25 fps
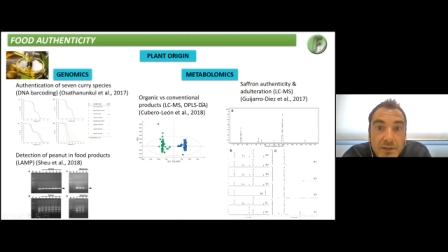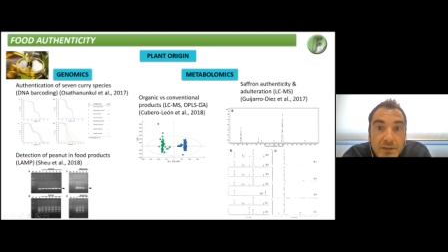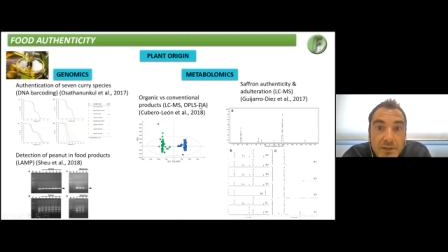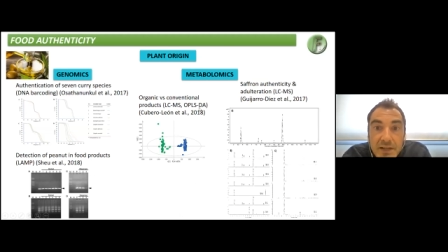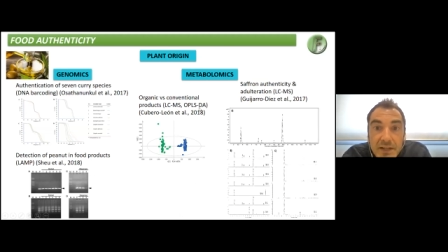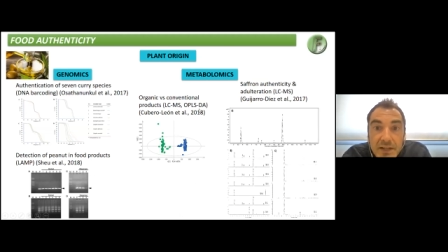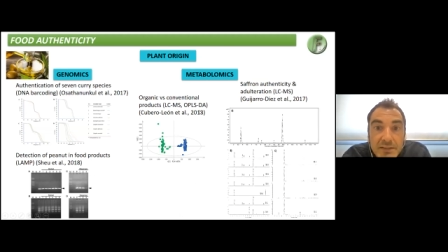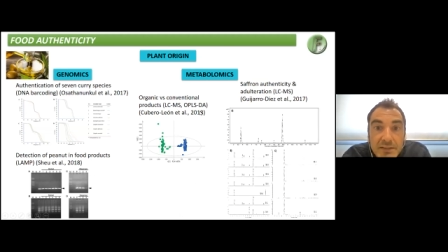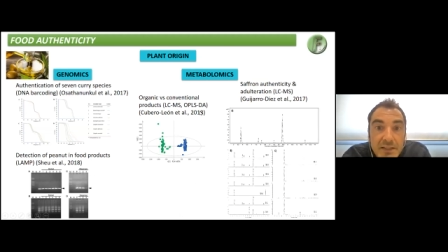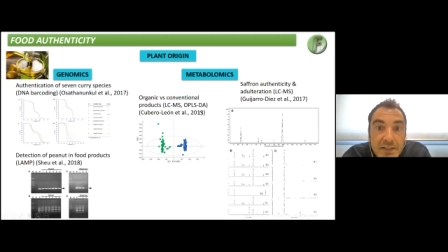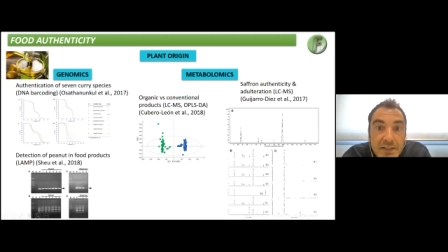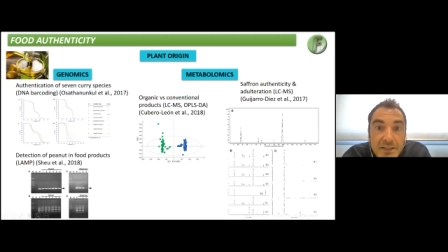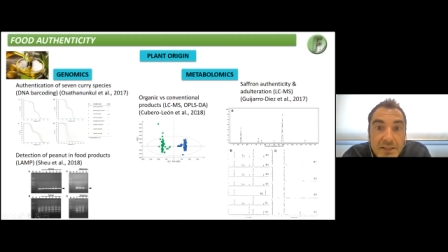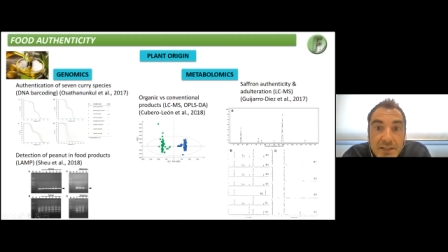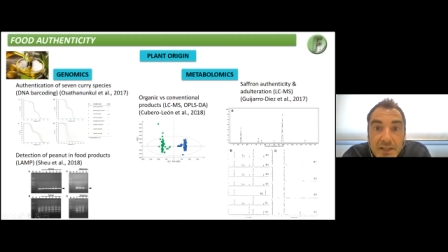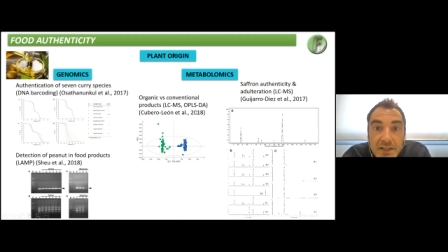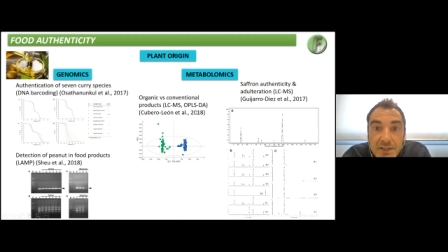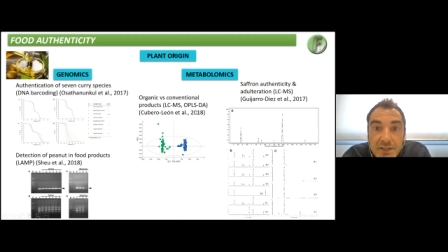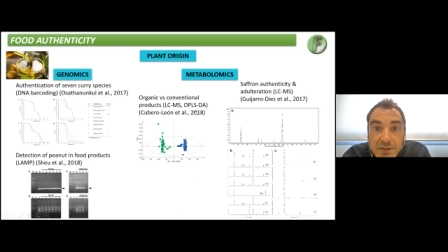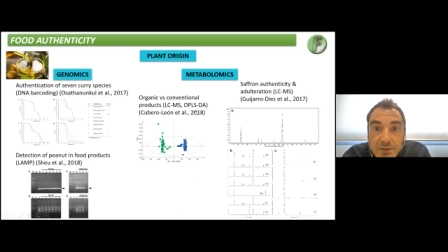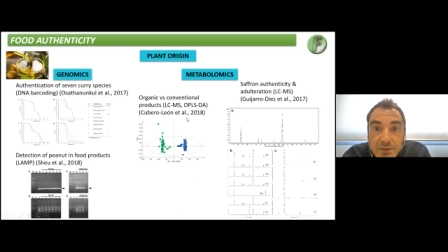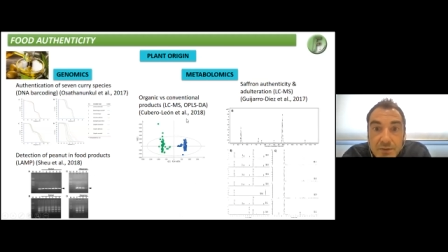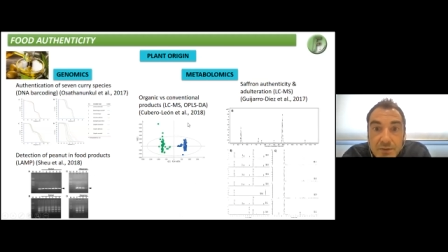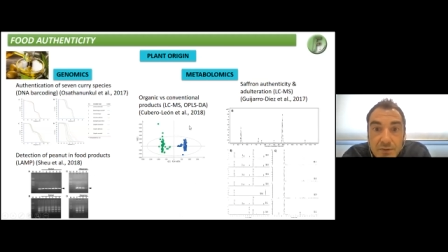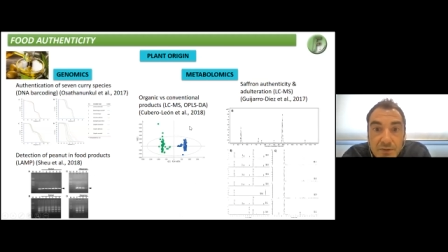
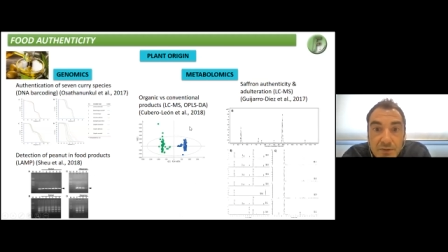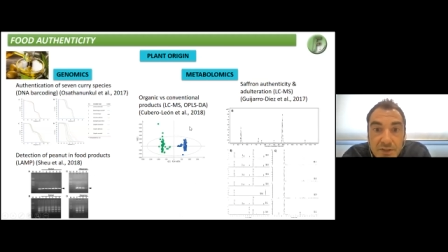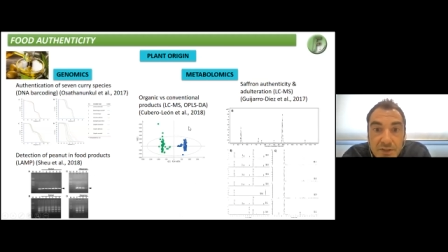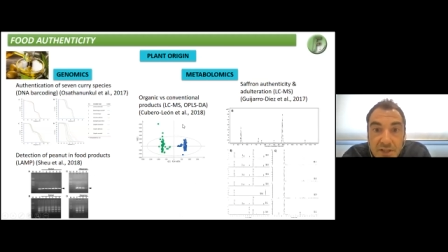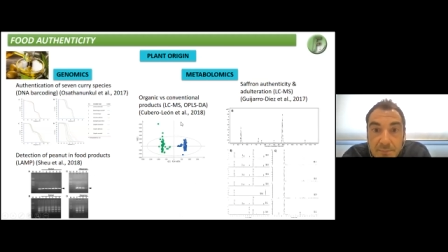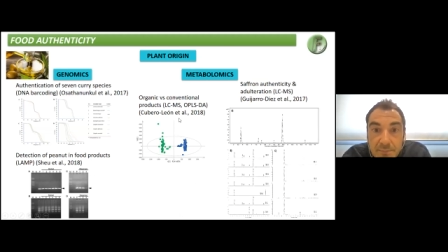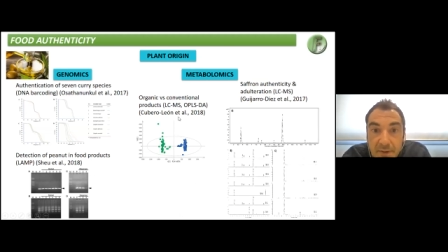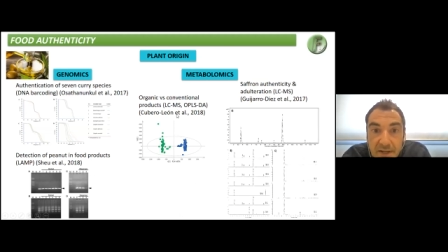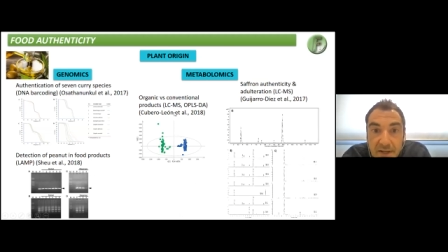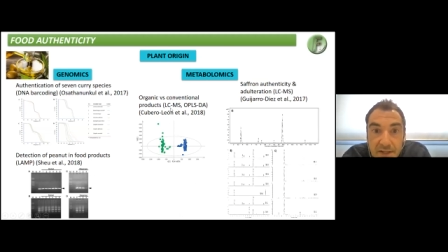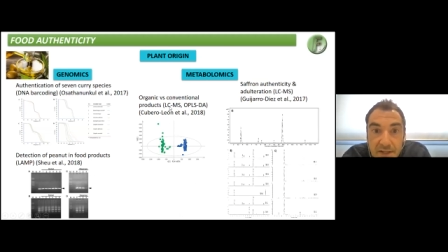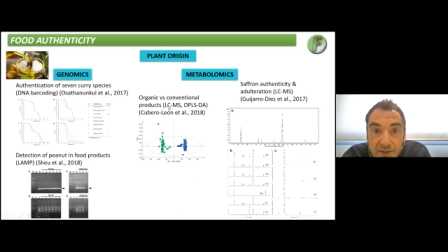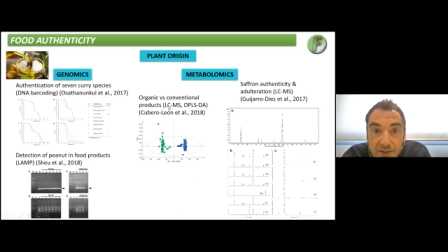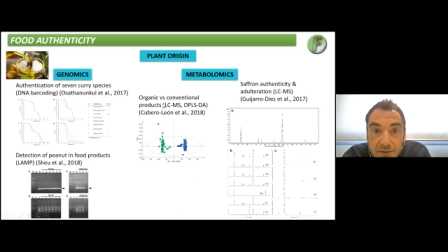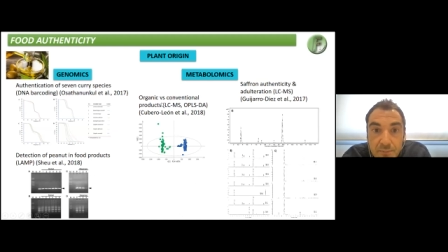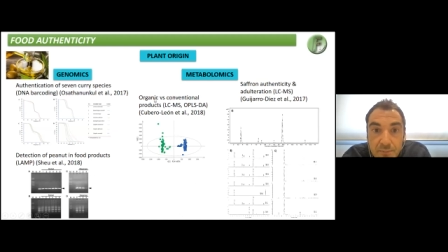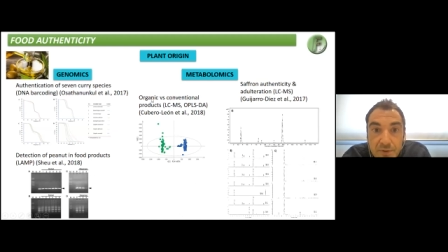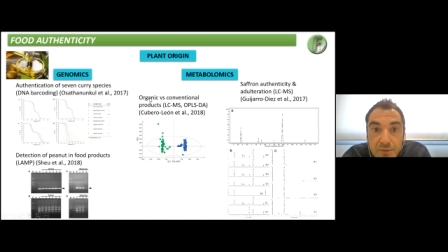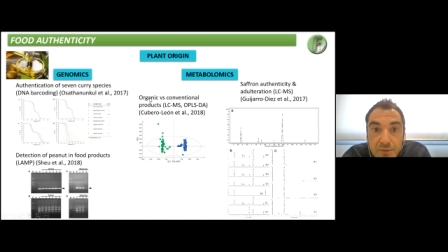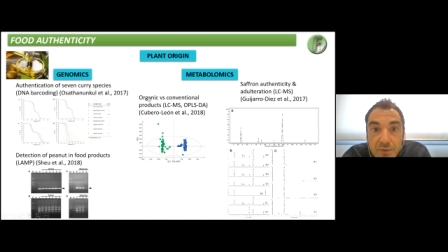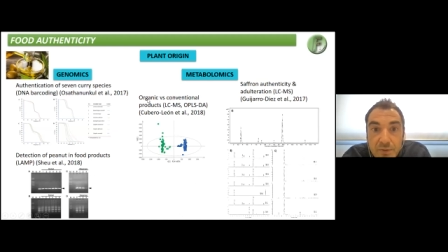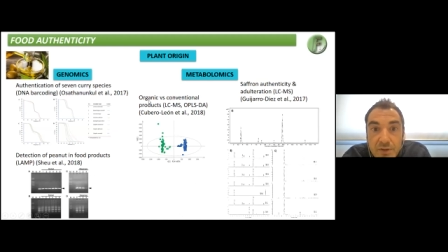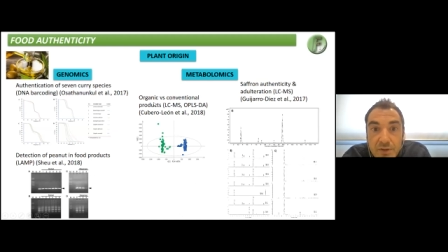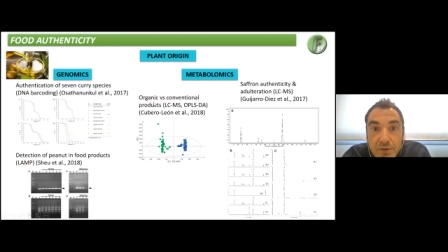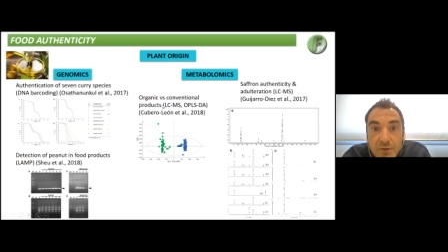characterization or separation
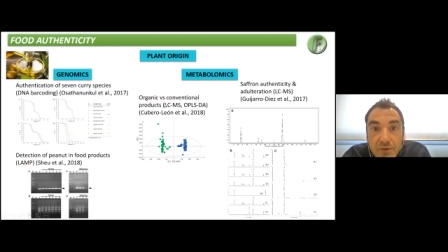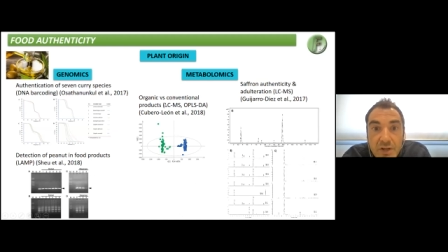between